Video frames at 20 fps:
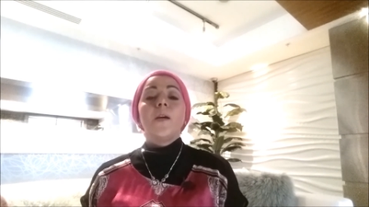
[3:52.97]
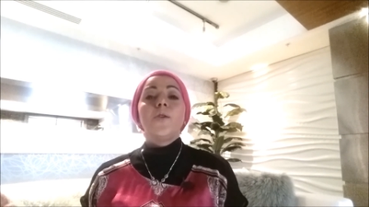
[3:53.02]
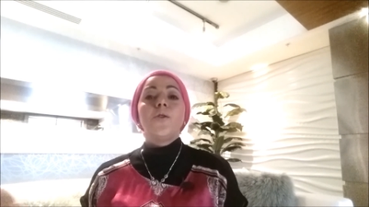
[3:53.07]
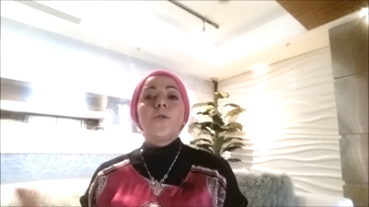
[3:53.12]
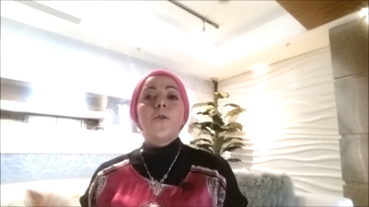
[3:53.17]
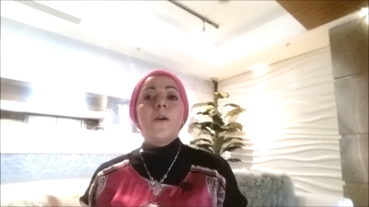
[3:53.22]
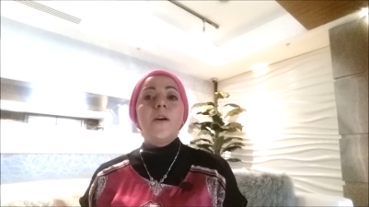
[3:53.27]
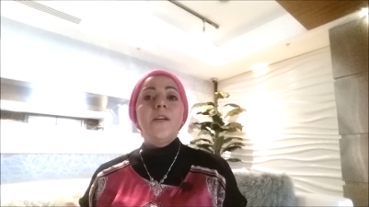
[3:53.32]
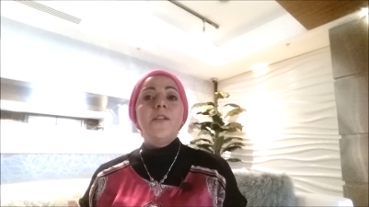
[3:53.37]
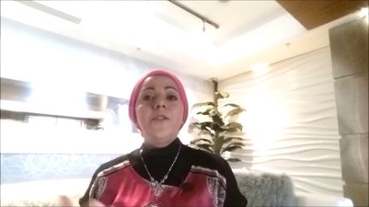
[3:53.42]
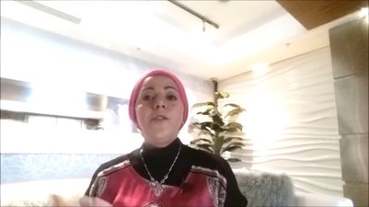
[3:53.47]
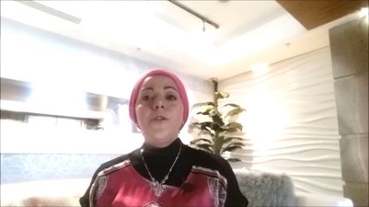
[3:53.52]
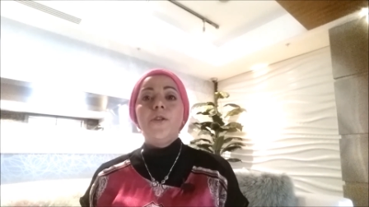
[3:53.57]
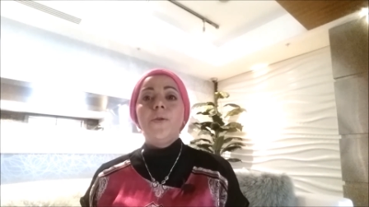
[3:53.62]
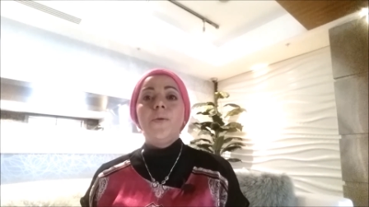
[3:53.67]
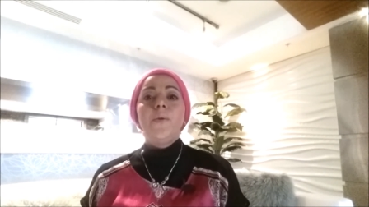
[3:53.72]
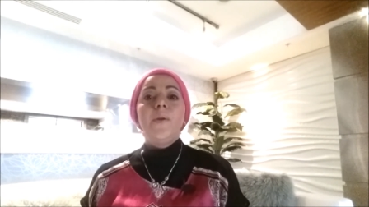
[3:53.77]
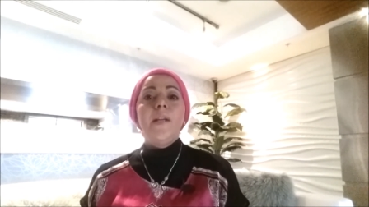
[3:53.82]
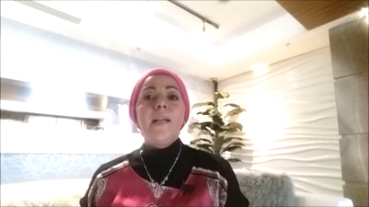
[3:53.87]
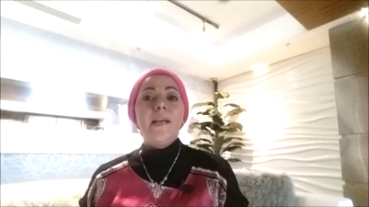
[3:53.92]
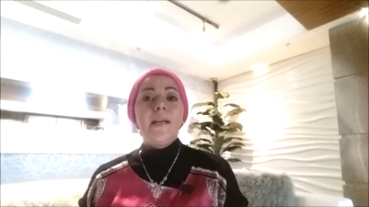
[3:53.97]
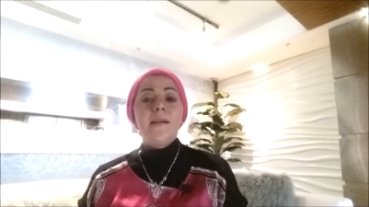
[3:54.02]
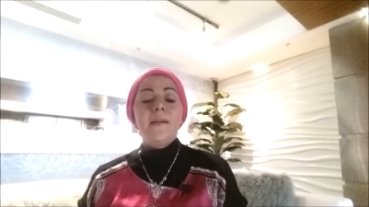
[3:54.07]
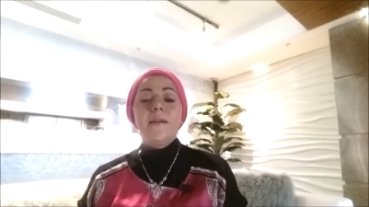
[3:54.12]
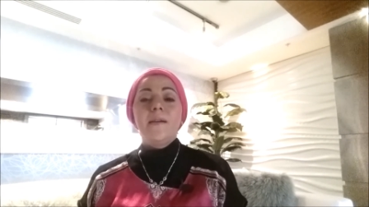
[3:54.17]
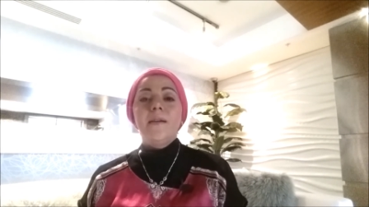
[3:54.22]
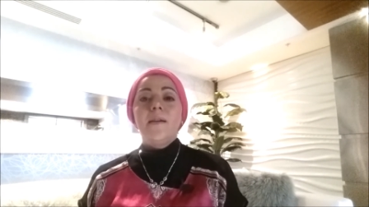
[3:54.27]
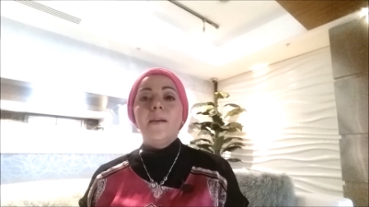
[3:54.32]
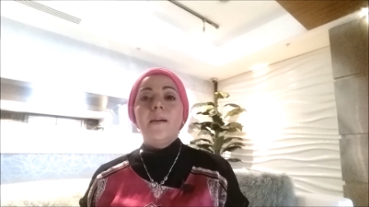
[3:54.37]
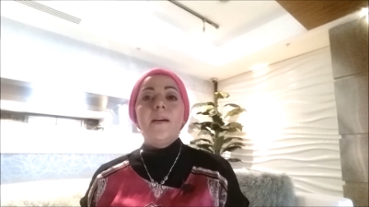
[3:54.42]
Try to
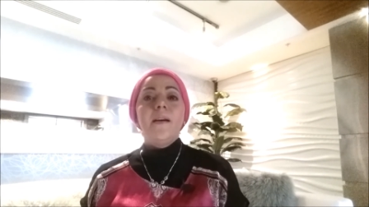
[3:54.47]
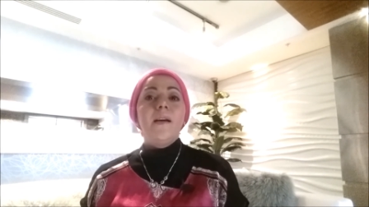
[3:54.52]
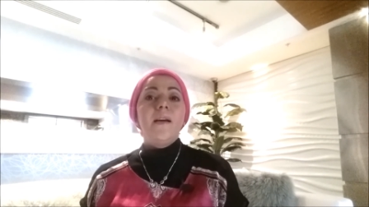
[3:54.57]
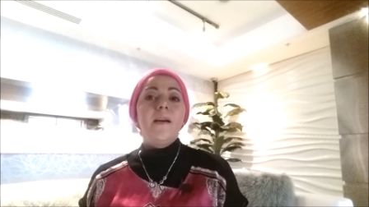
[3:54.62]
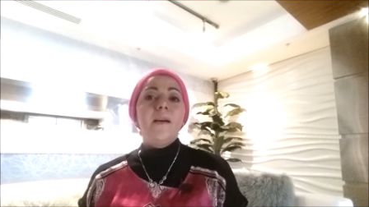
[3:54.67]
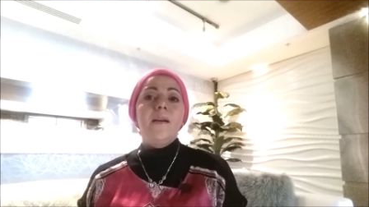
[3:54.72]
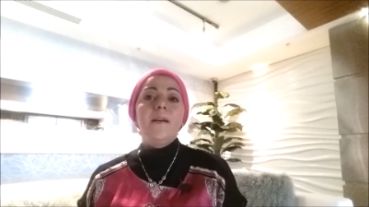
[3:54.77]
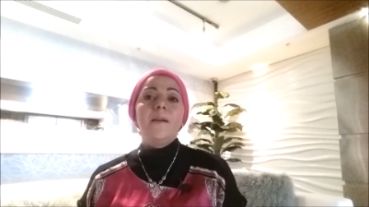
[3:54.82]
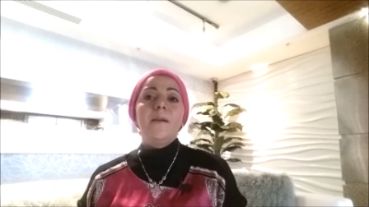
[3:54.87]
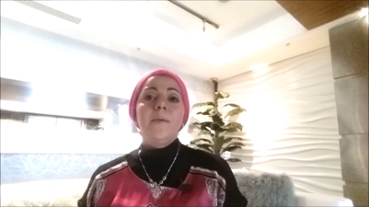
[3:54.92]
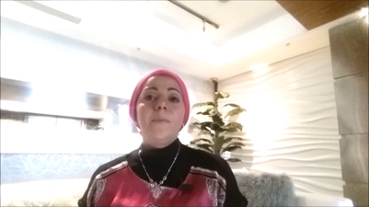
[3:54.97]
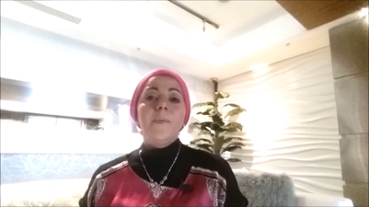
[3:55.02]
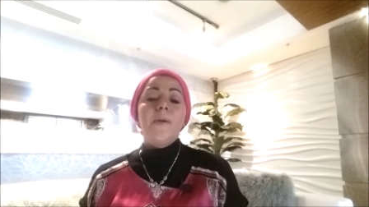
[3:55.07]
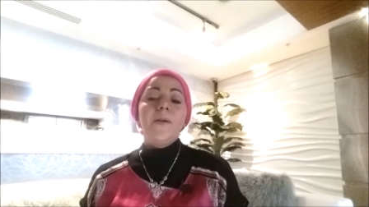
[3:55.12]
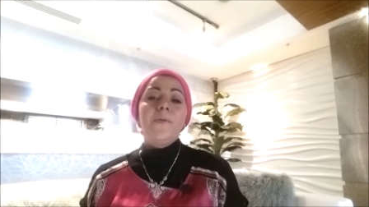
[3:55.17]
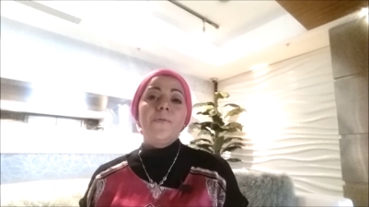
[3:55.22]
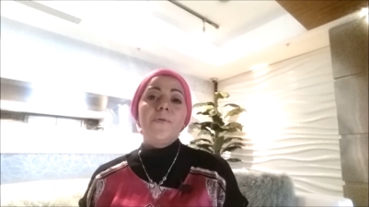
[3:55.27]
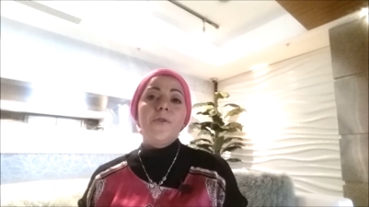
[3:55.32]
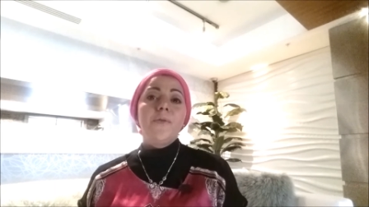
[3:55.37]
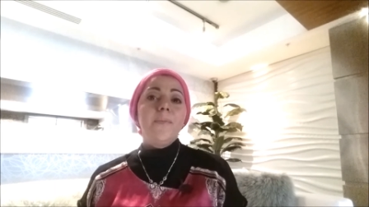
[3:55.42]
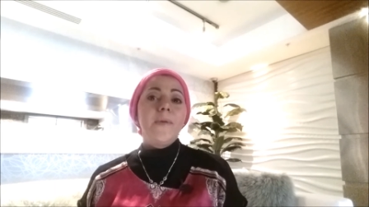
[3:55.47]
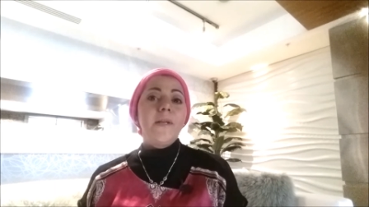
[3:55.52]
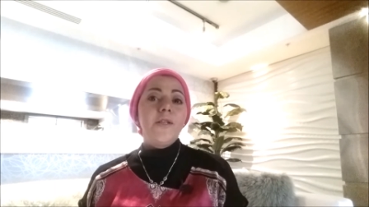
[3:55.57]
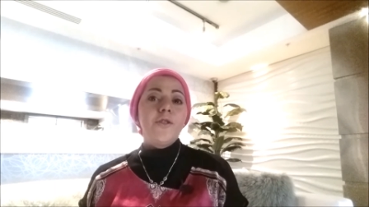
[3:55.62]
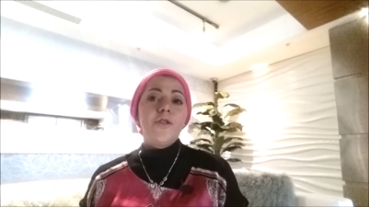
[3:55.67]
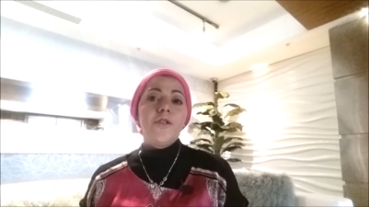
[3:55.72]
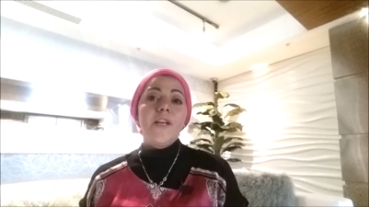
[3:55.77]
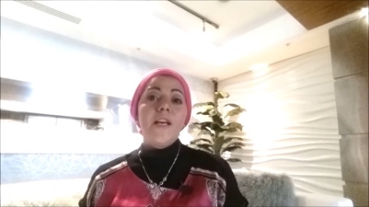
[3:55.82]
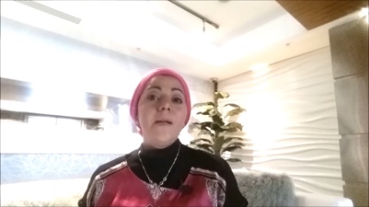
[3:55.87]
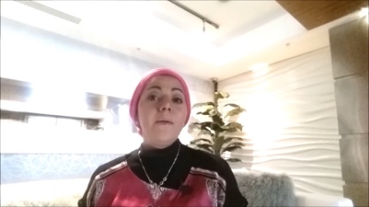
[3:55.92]
link
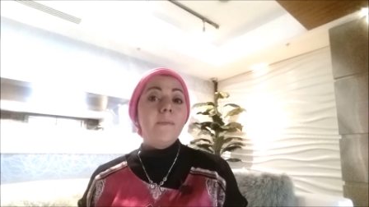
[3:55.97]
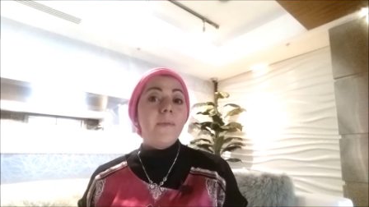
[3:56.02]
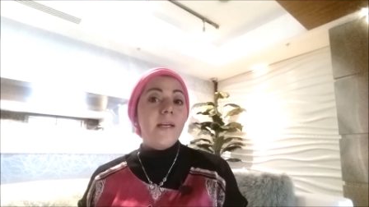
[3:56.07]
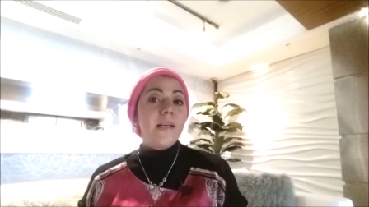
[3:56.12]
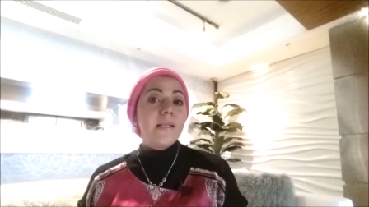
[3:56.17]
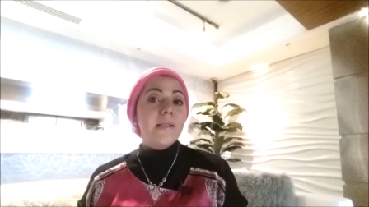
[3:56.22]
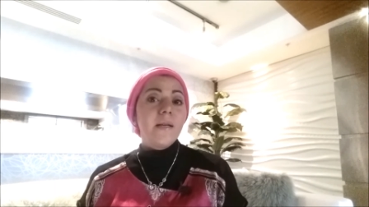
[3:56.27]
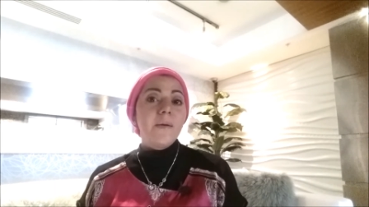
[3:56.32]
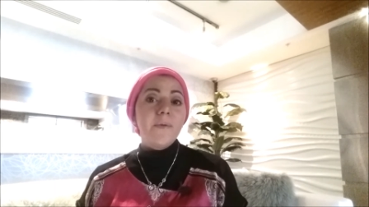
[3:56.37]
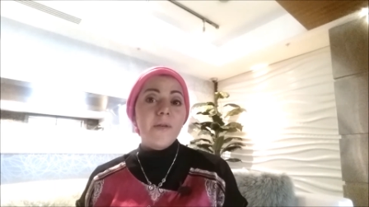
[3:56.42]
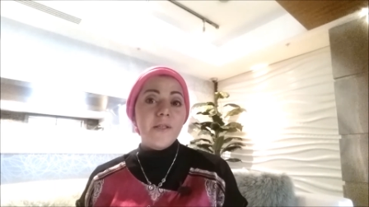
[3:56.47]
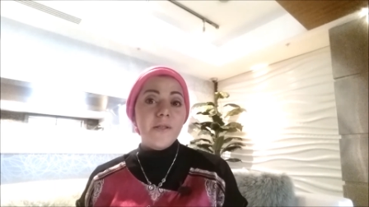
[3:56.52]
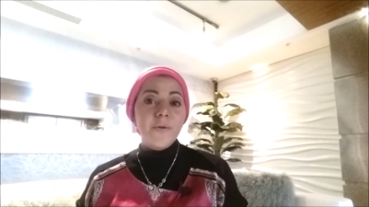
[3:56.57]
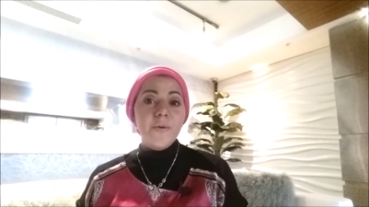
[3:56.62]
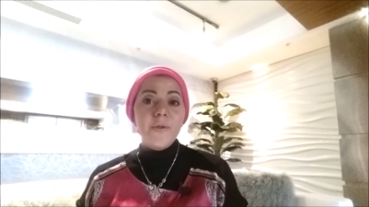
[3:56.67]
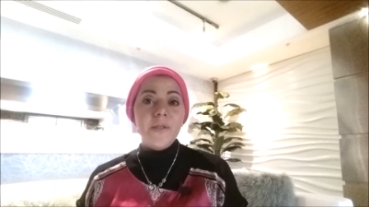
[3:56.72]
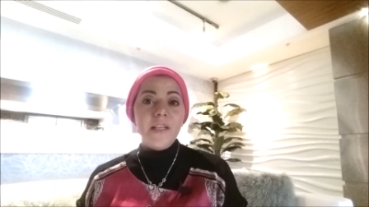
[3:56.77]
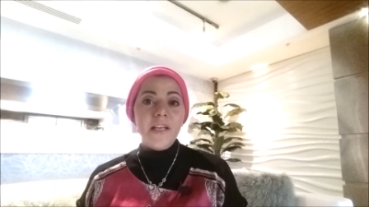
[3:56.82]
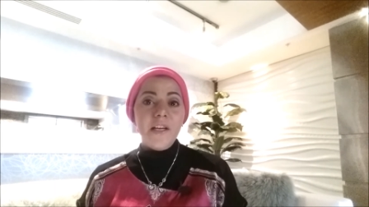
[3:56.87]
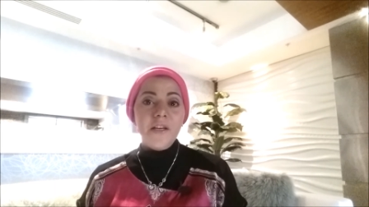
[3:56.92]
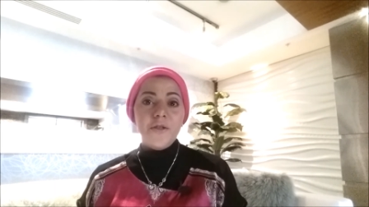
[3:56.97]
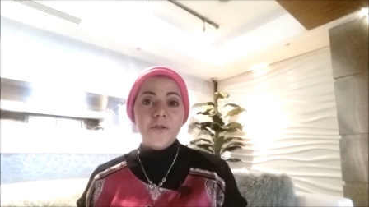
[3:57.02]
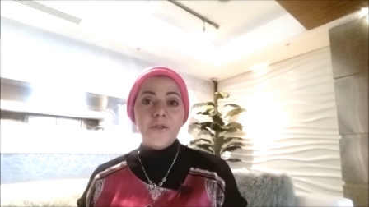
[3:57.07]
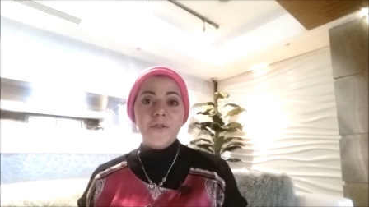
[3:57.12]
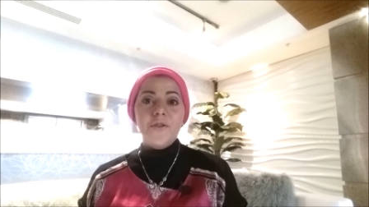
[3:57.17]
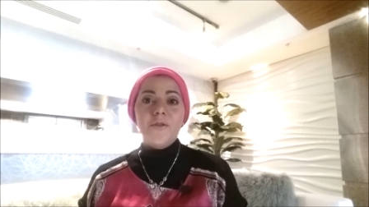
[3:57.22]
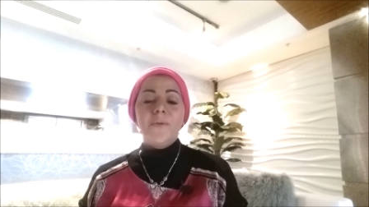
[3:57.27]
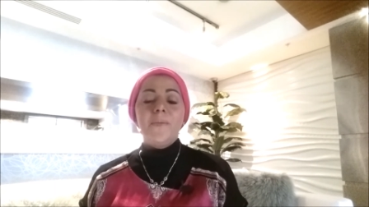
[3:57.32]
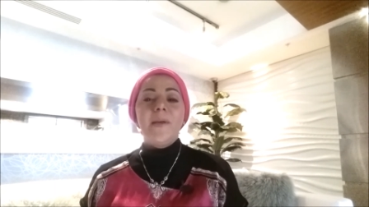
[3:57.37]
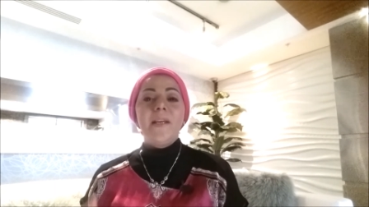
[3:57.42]
information and make some association
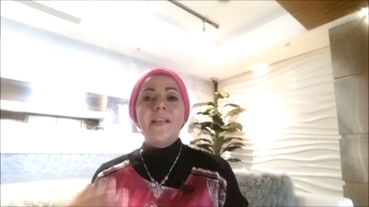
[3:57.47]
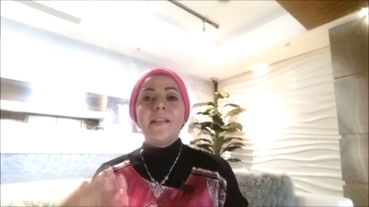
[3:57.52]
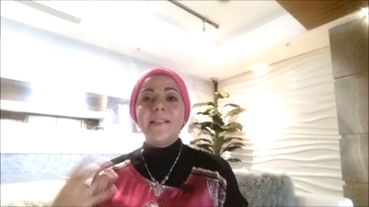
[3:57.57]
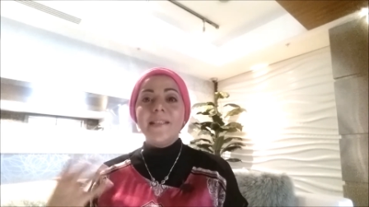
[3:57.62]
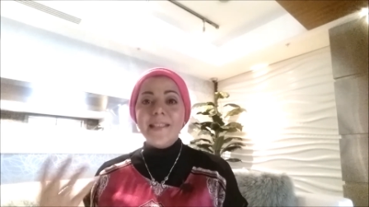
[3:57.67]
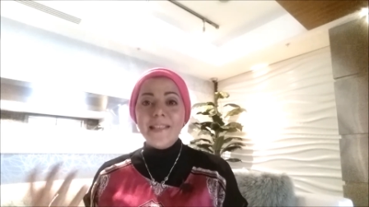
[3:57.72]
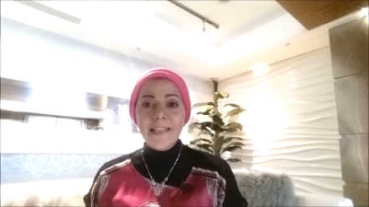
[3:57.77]
to make it